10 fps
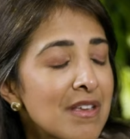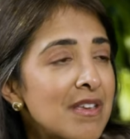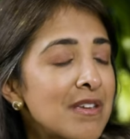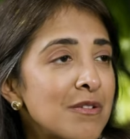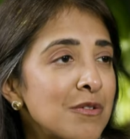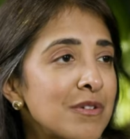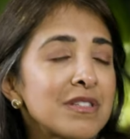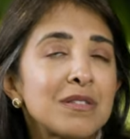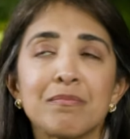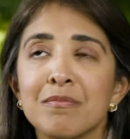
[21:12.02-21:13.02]
EU
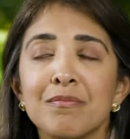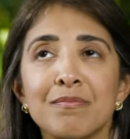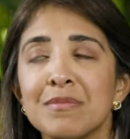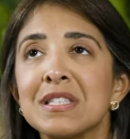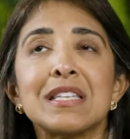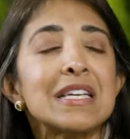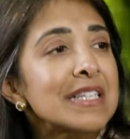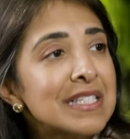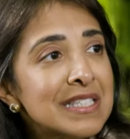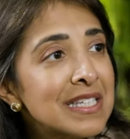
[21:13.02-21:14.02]
is
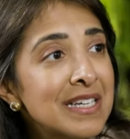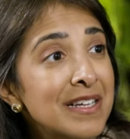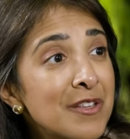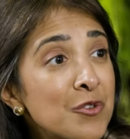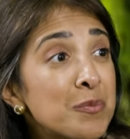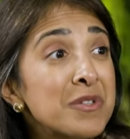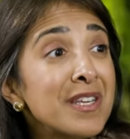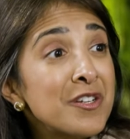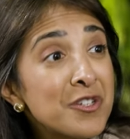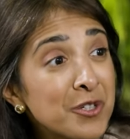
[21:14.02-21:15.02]
six. Those
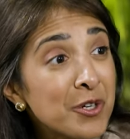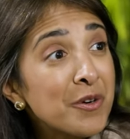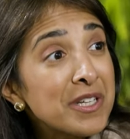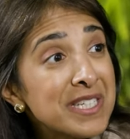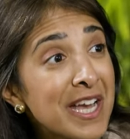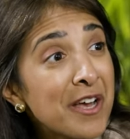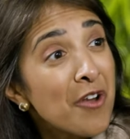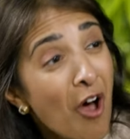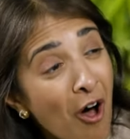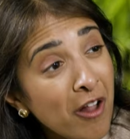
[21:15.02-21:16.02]
percentages are going
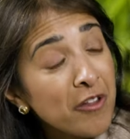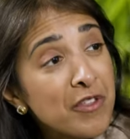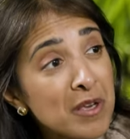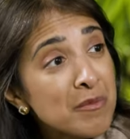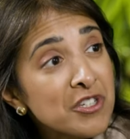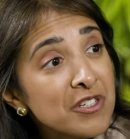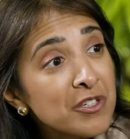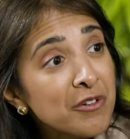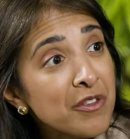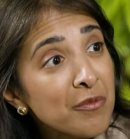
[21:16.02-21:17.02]
down. All of the
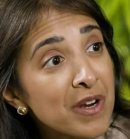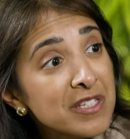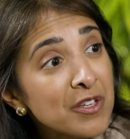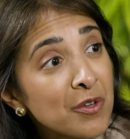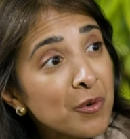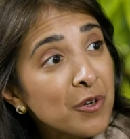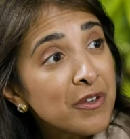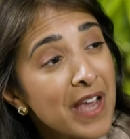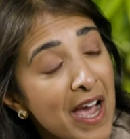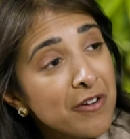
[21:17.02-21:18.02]
emissions are in the rest of the
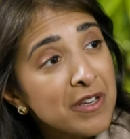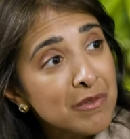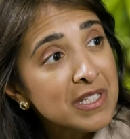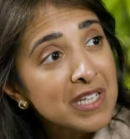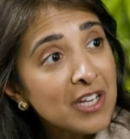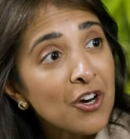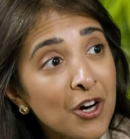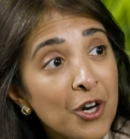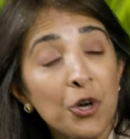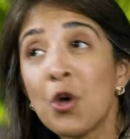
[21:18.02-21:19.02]
world. How can we take
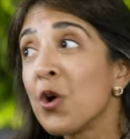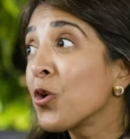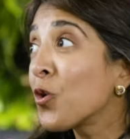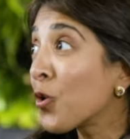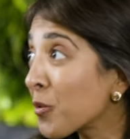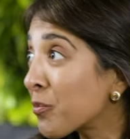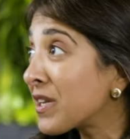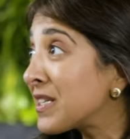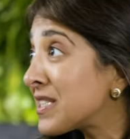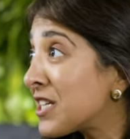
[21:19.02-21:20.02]
our
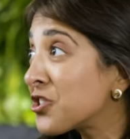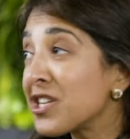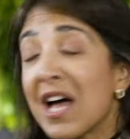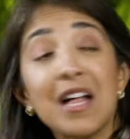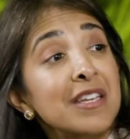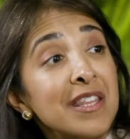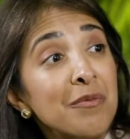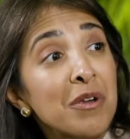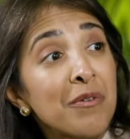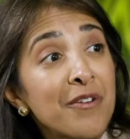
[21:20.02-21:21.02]
corporate intentionality
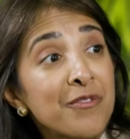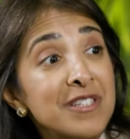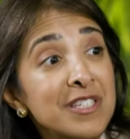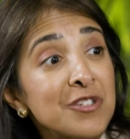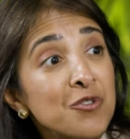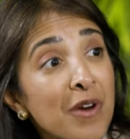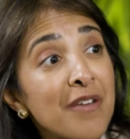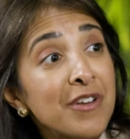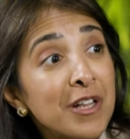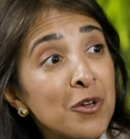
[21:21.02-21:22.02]
that we referenced and
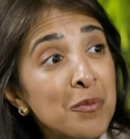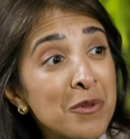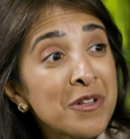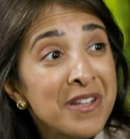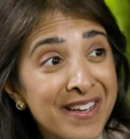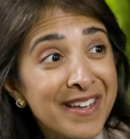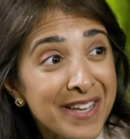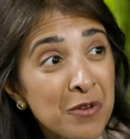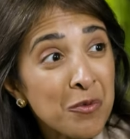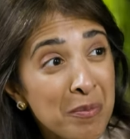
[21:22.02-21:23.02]
drive it global,
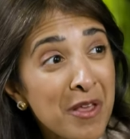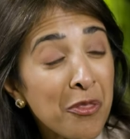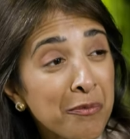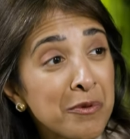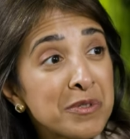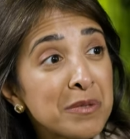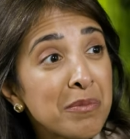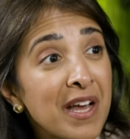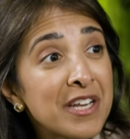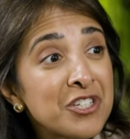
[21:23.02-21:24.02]
it will be through
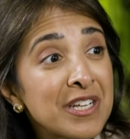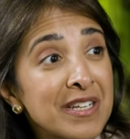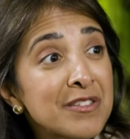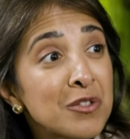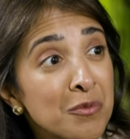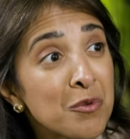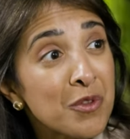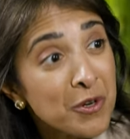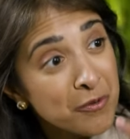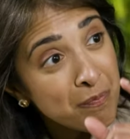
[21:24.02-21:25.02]
supply chains, through
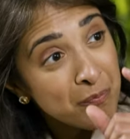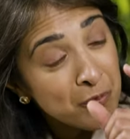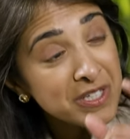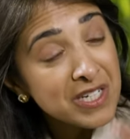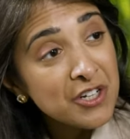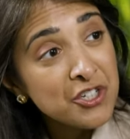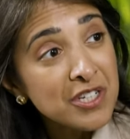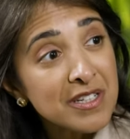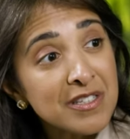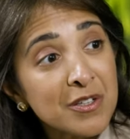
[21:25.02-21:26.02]
the
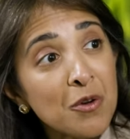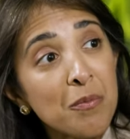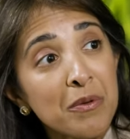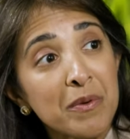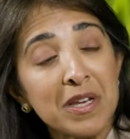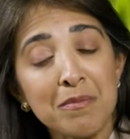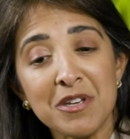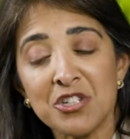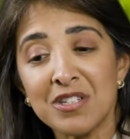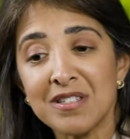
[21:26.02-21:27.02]
reduction in scope three
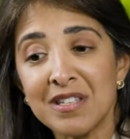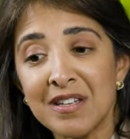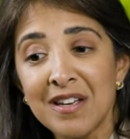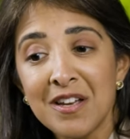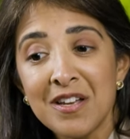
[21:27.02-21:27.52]
emissions. And